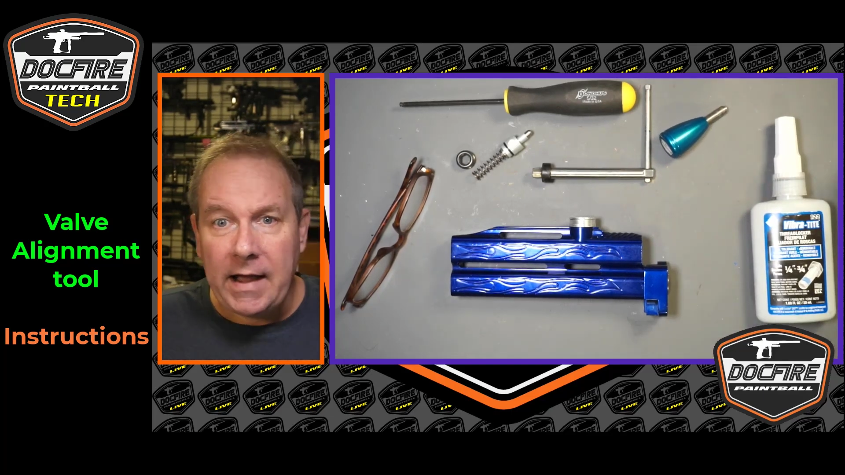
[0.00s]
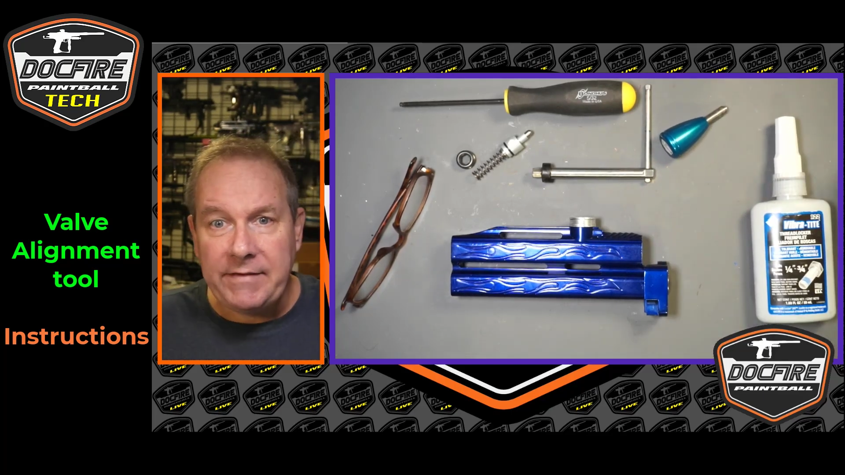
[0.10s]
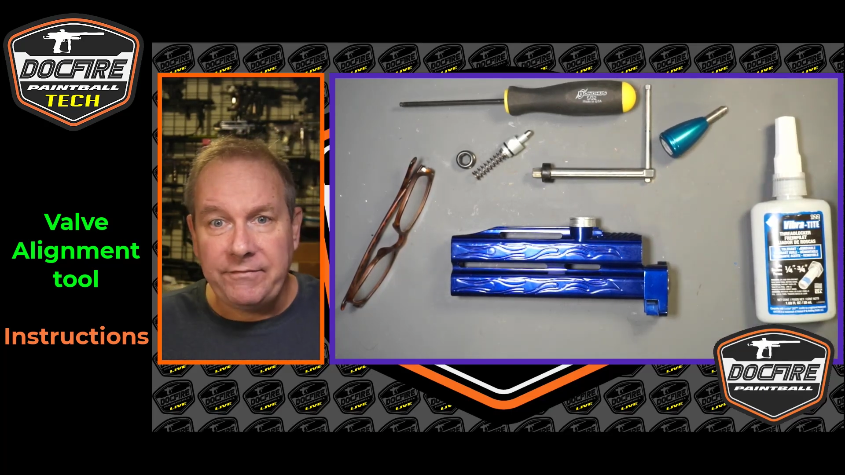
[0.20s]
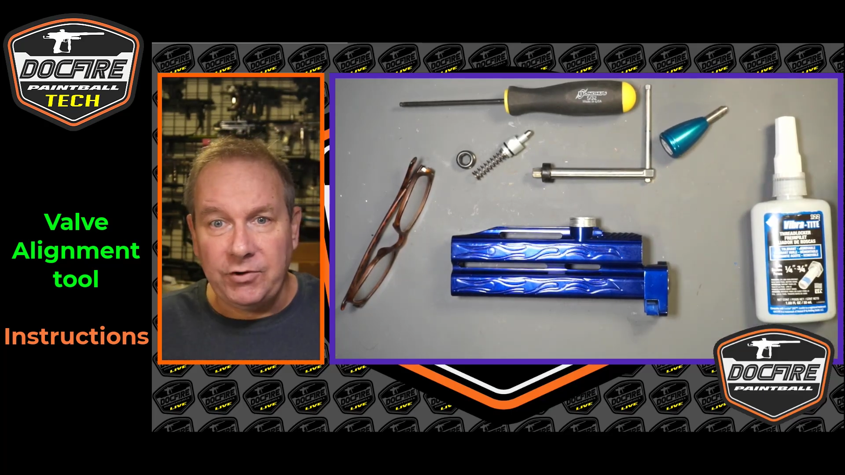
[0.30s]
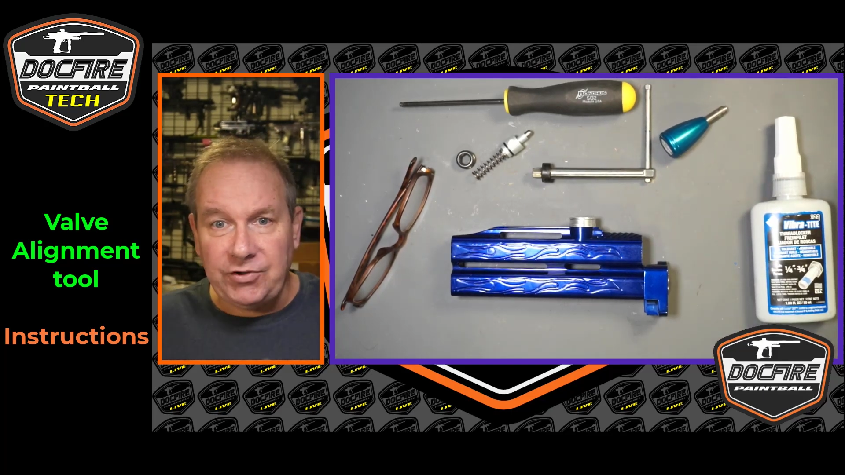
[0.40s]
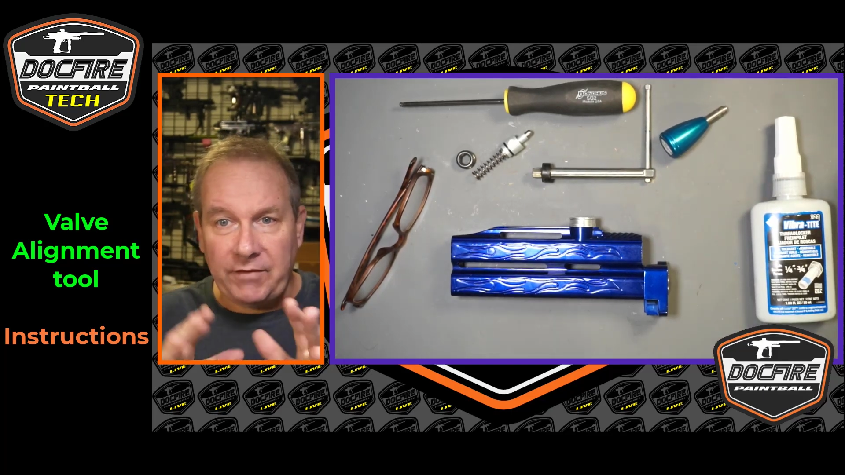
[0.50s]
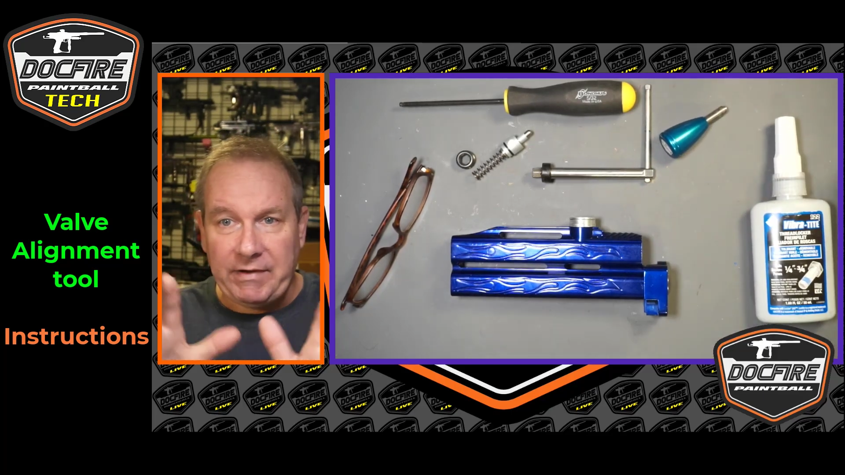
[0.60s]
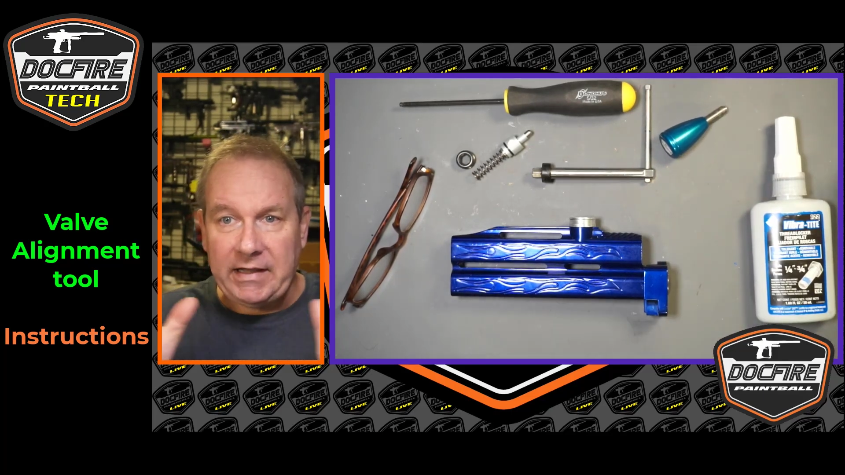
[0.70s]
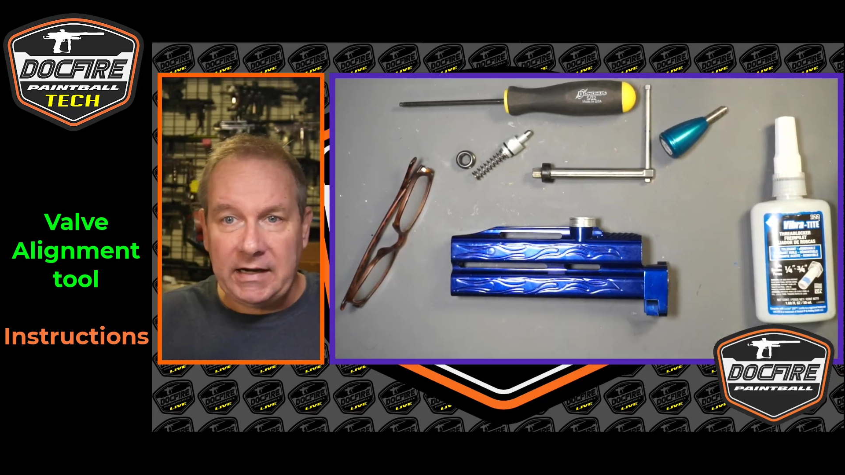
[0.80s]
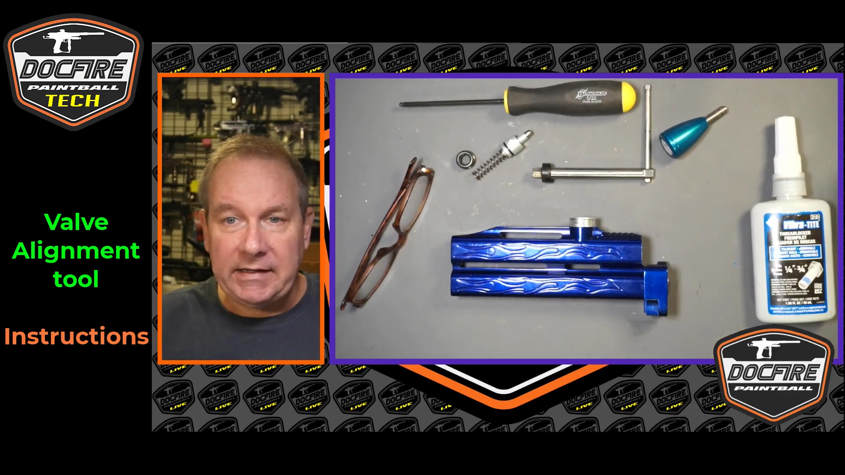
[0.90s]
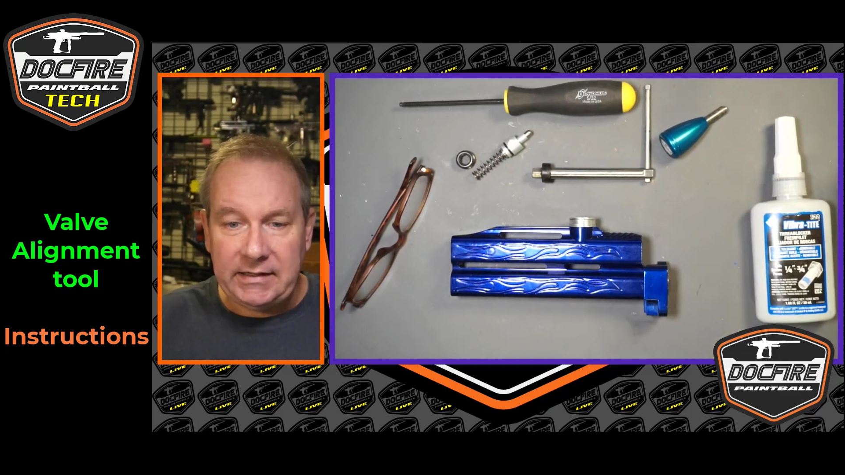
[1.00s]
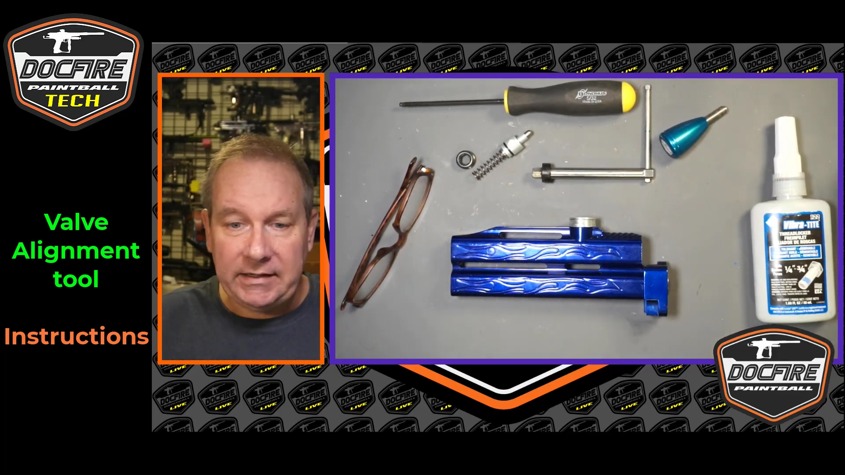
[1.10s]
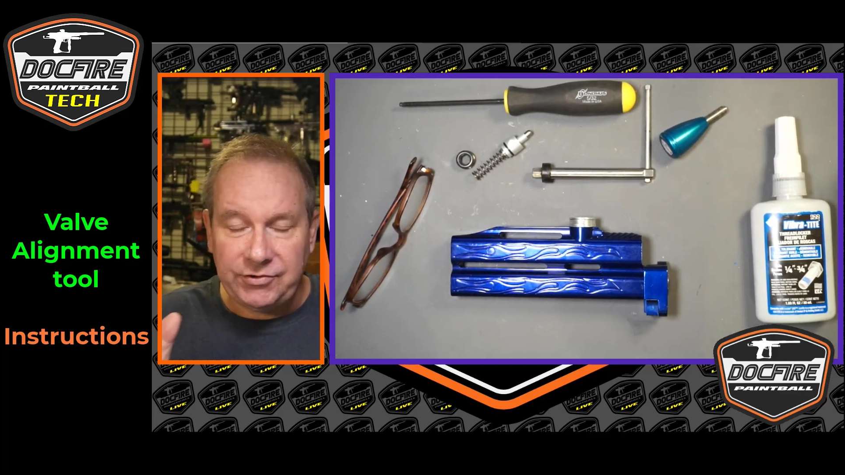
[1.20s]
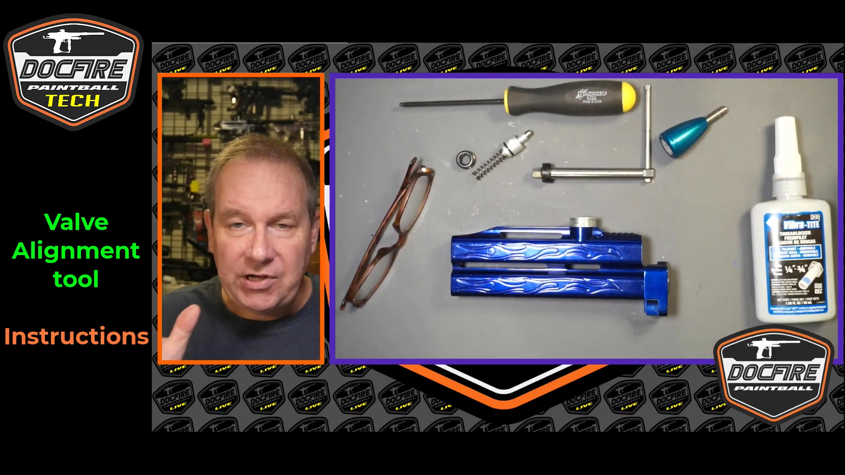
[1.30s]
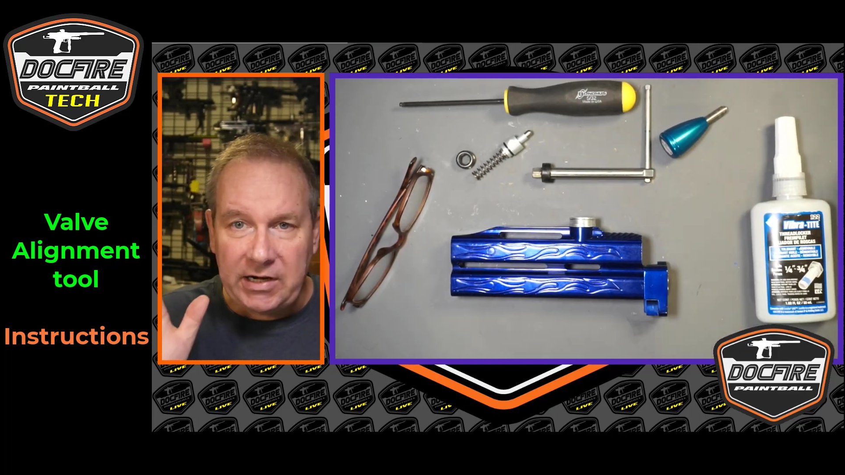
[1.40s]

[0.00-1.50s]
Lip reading: First off, I got to give a shout